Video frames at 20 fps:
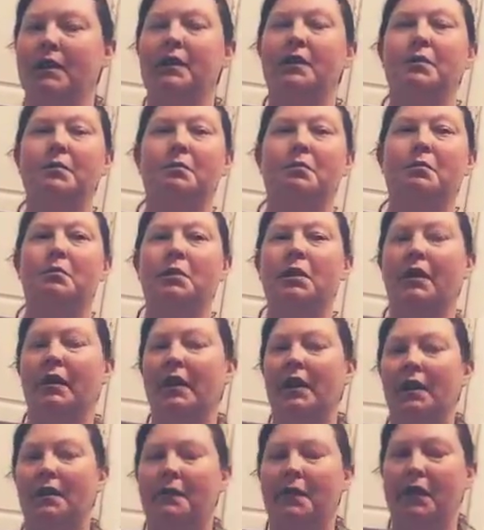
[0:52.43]
It's
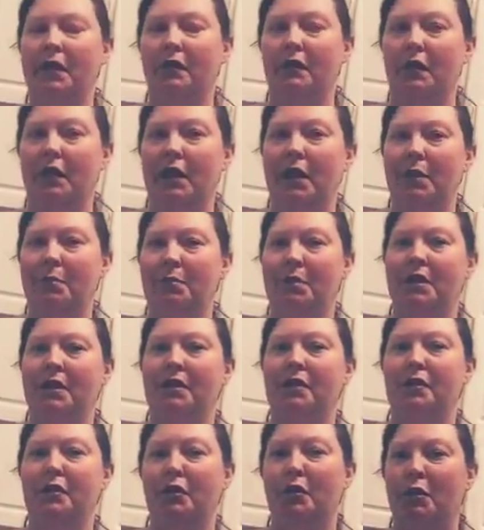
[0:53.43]
really good for your lips.
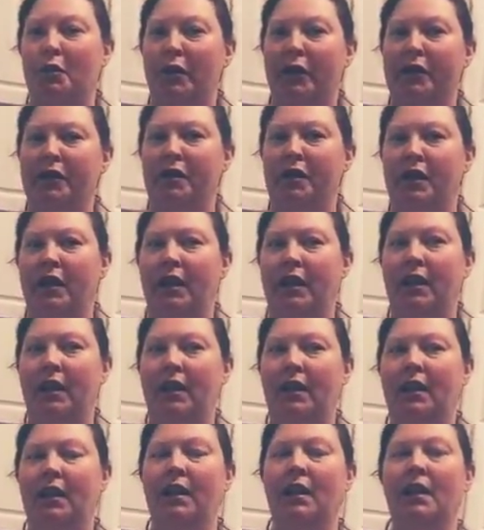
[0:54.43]
It's
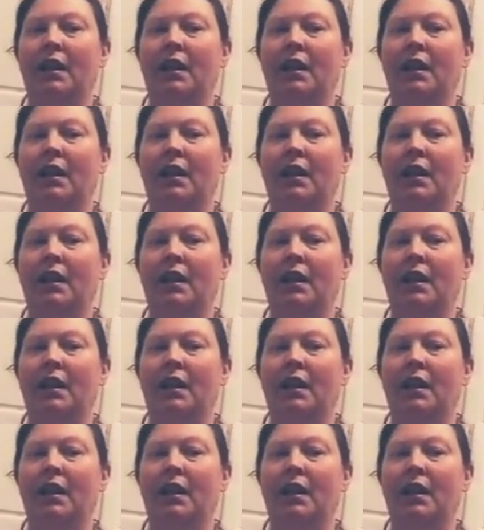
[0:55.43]
nourishing,